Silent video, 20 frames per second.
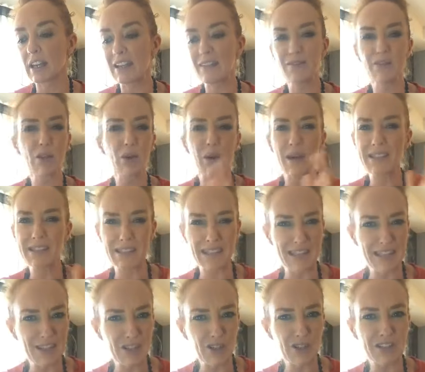even though I
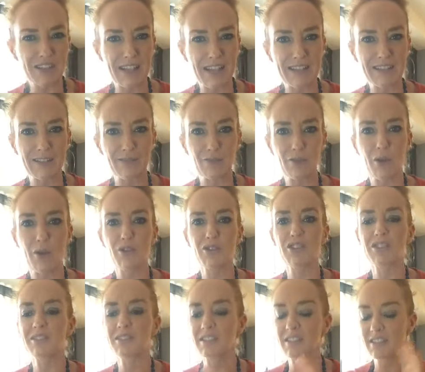teach states of
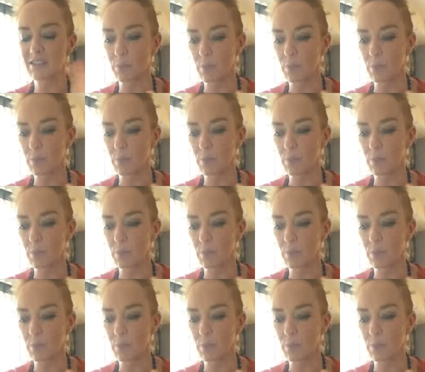consciousness